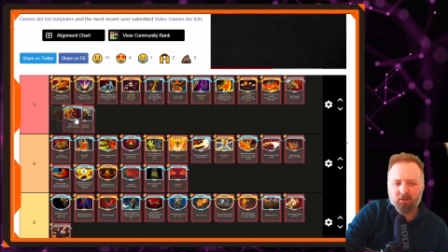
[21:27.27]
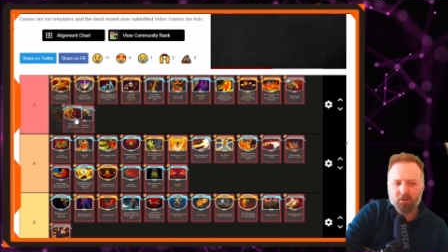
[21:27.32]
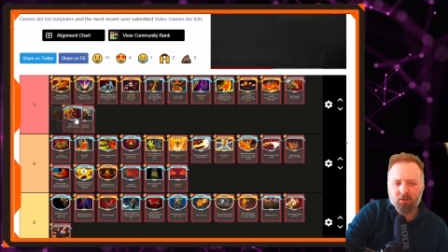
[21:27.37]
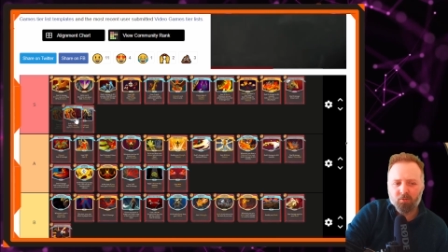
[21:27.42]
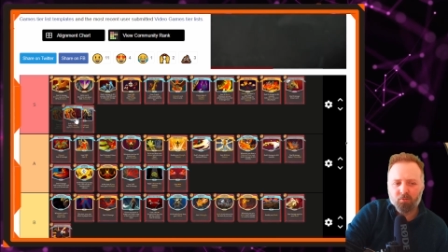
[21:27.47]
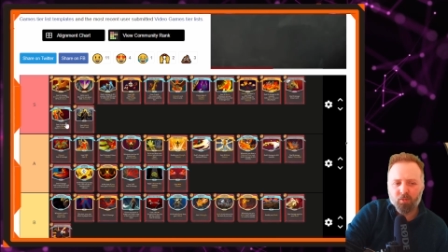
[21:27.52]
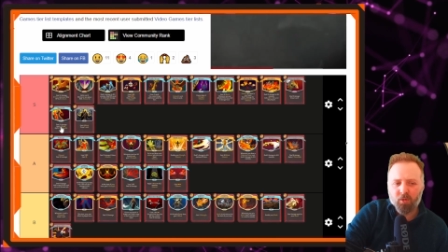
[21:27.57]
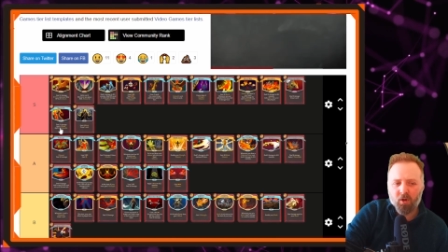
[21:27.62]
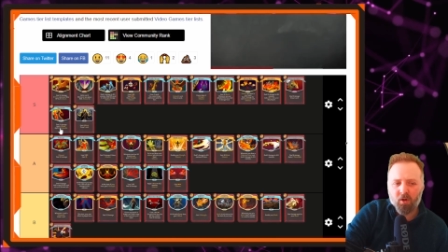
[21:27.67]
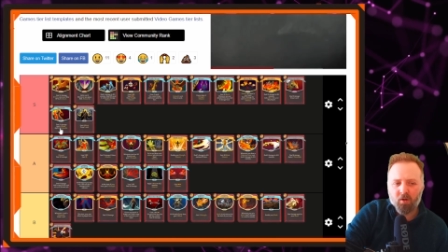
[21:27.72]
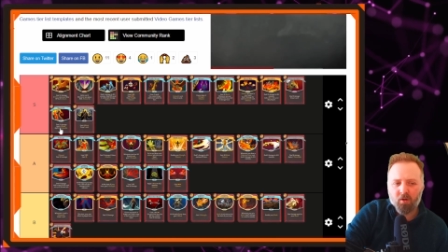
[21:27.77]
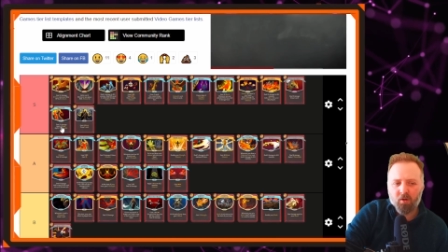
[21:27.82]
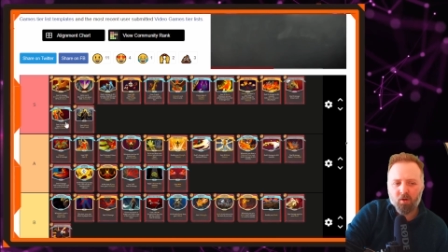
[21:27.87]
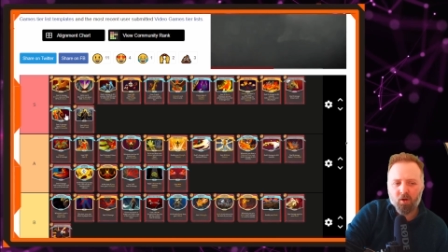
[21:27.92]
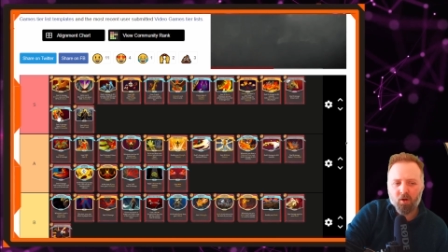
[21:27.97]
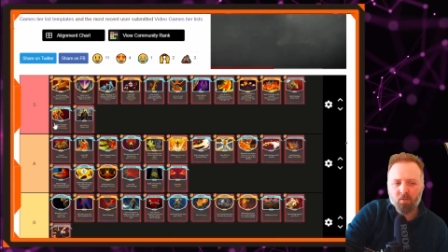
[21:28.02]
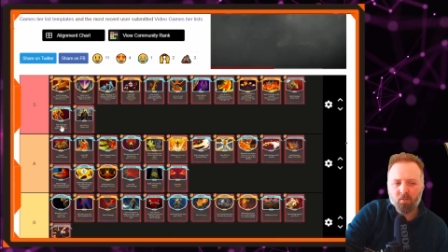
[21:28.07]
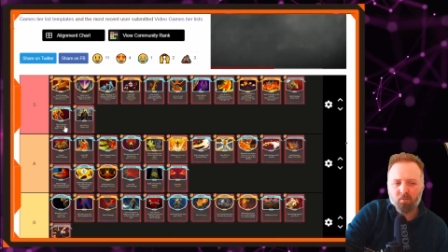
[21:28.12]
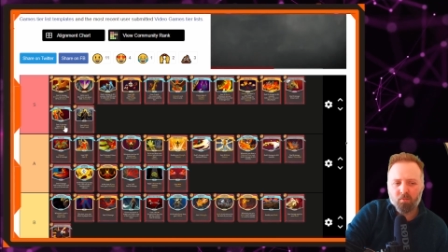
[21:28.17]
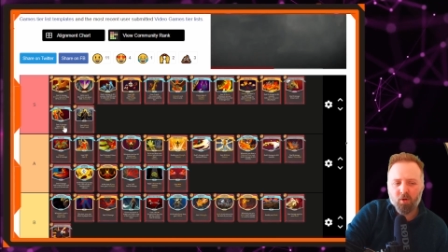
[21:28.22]
But
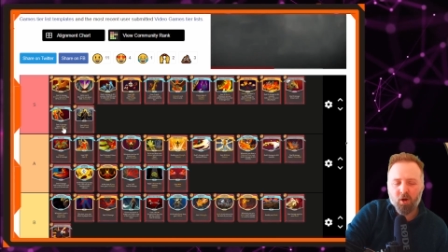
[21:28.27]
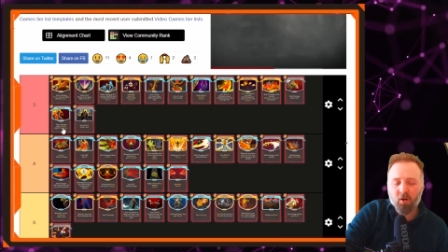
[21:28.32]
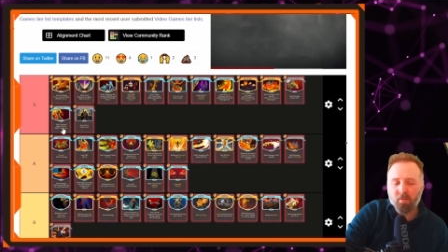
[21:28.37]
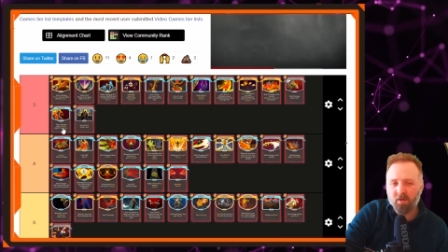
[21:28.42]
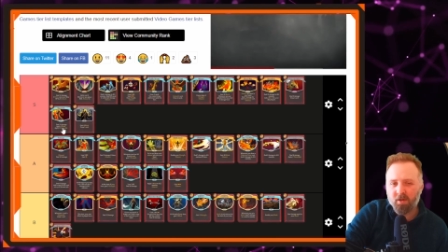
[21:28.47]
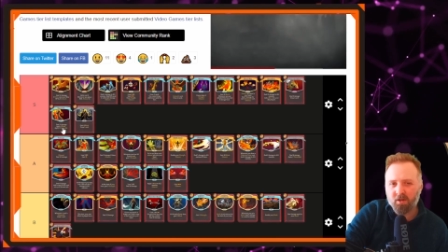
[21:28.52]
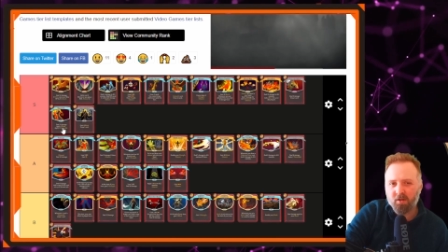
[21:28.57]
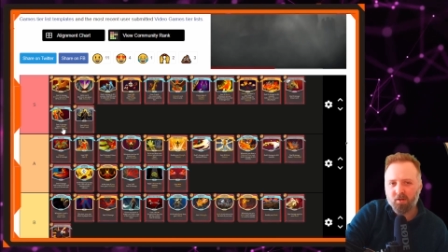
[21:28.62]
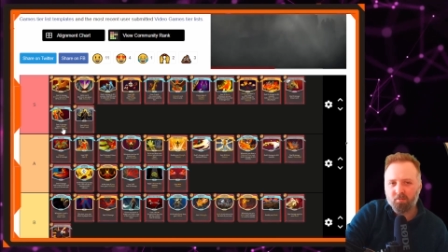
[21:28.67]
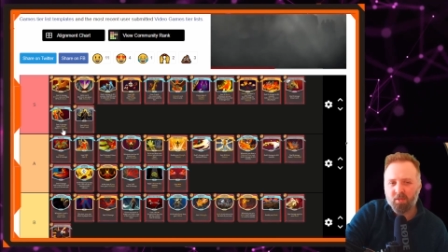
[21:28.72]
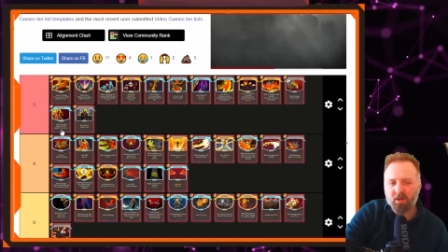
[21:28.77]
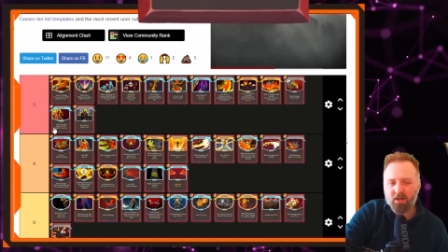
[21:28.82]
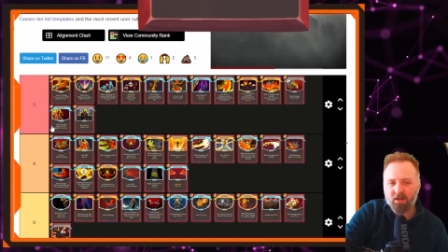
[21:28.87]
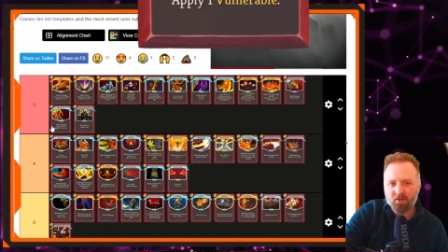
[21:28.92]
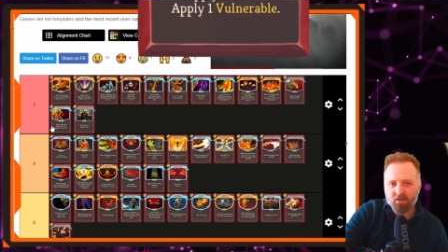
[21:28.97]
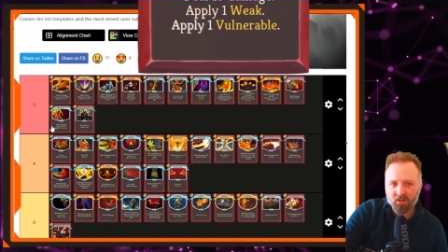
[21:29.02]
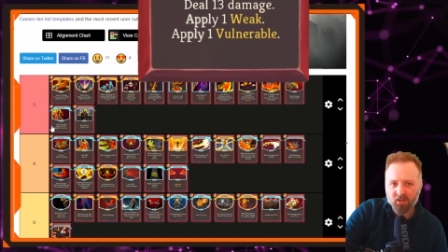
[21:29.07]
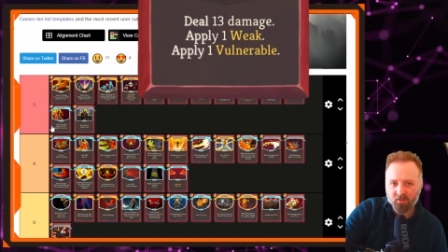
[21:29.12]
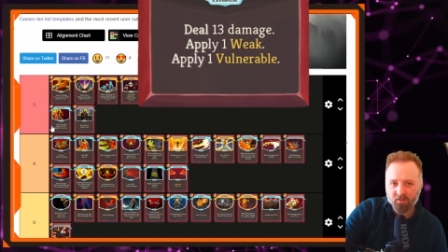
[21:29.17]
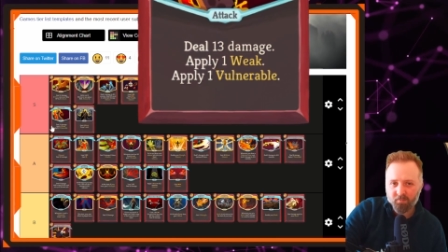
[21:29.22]
Uppercut by
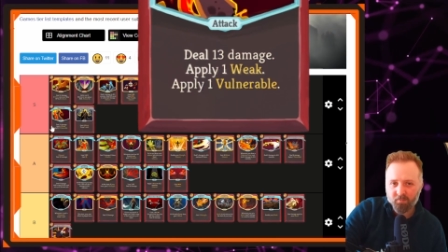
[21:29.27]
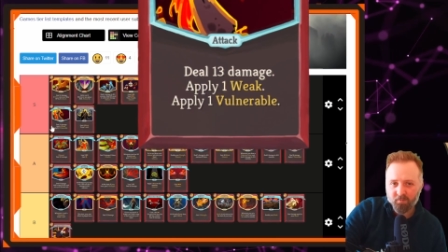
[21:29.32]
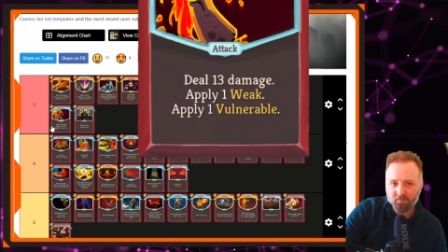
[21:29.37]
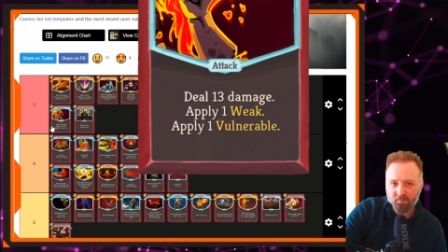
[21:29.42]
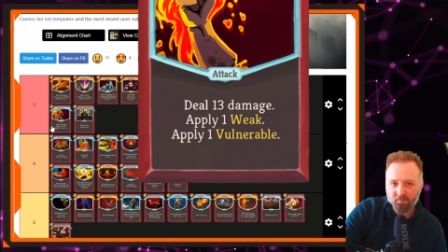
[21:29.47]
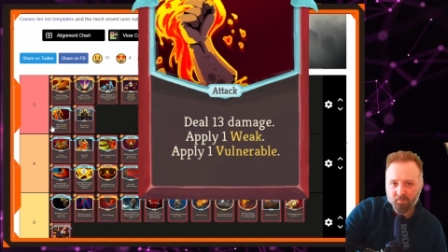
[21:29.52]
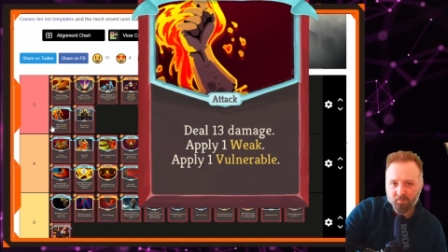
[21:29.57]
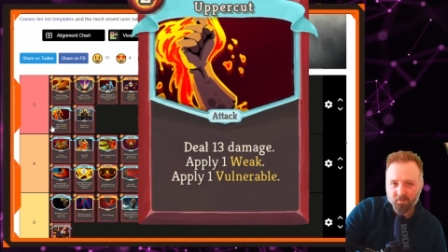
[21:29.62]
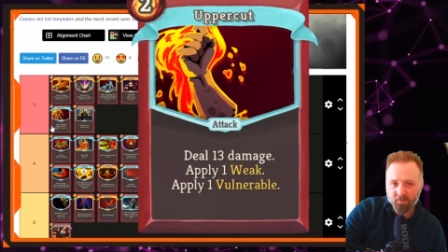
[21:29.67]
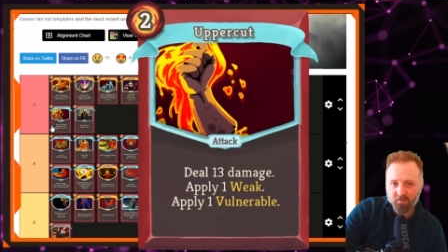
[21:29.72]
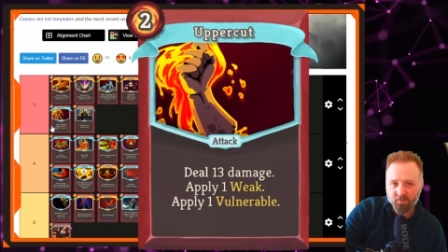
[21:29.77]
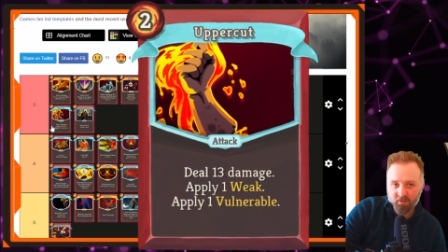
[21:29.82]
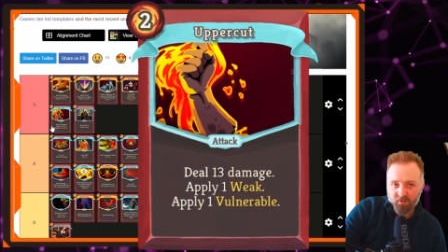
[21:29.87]
itself is good.